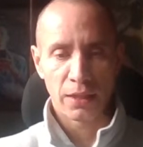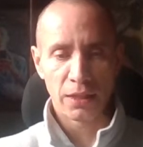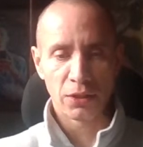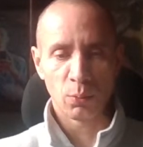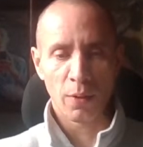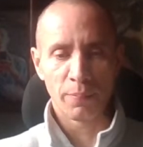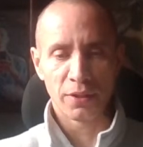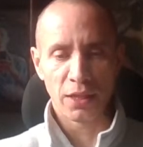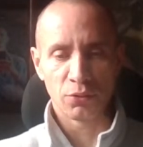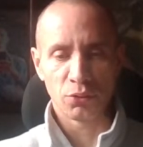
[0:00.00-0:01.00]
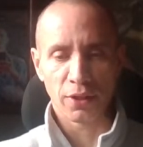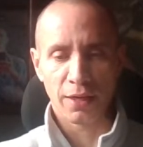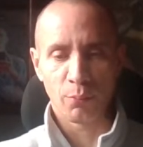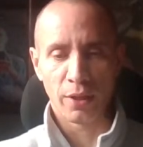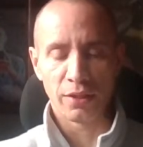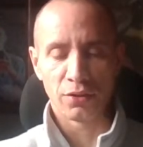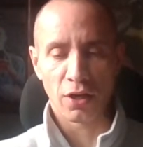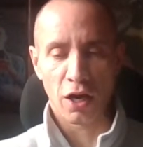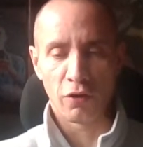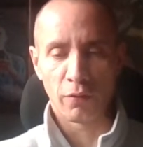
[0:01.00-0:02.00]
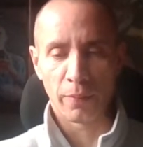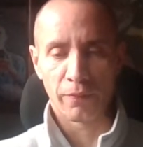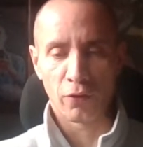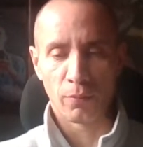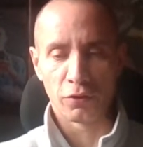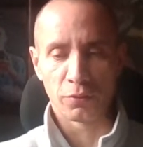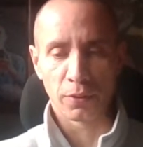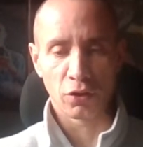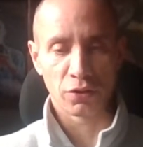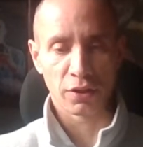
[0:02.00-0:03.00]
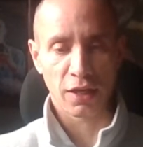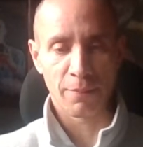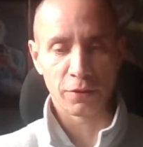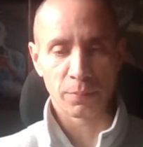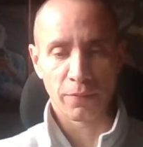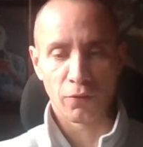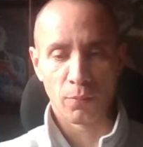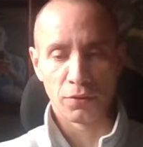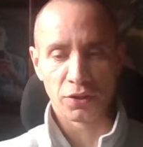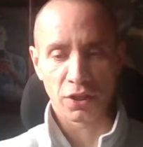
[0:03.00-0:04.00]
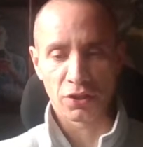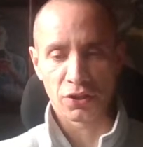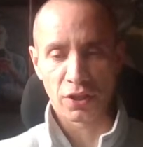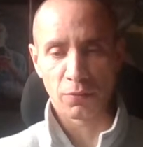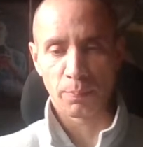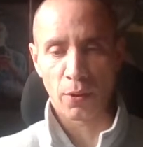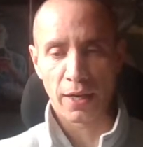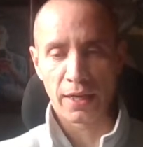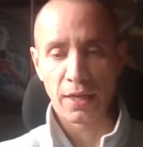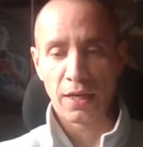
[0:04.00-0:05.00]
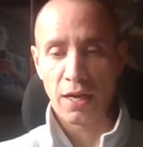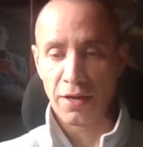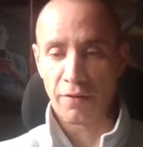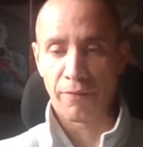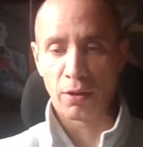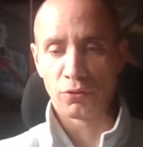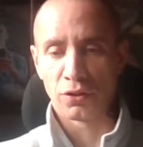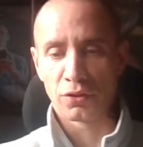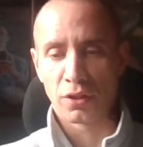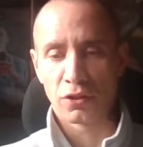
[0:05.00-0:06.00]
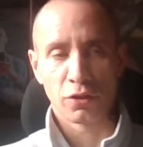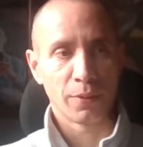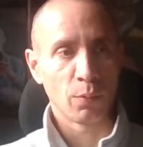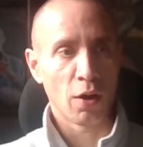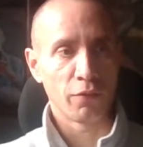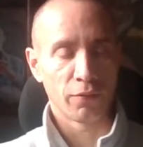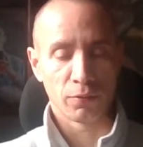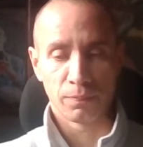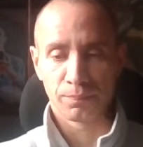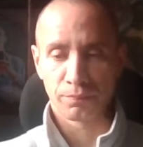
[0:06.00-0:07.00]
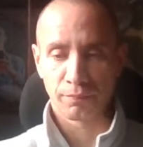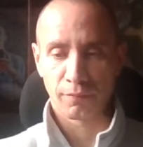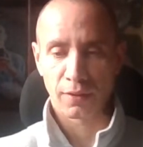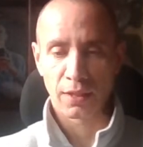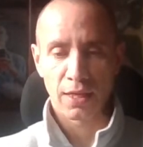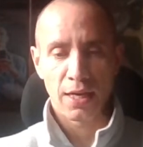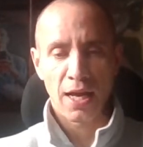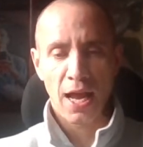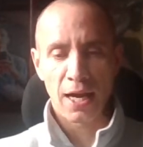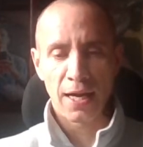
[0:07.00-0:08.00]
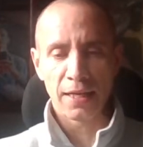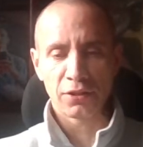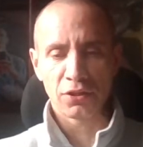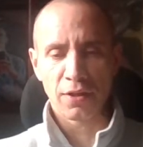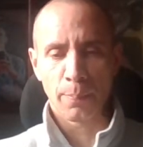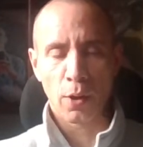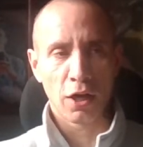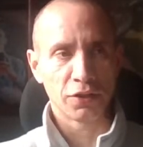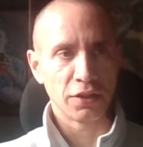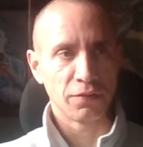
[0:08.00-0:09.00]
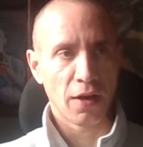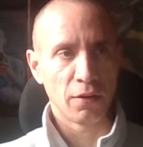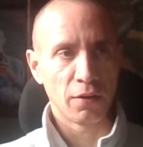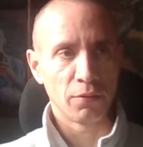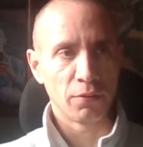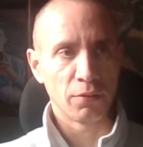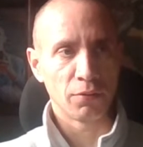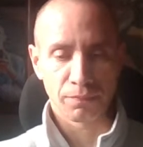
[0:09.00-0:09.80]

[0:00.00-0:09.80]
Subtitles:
This is when potential say wins over performance because the government's performance is considered by enough voters to be woeful. Electors and parties' votes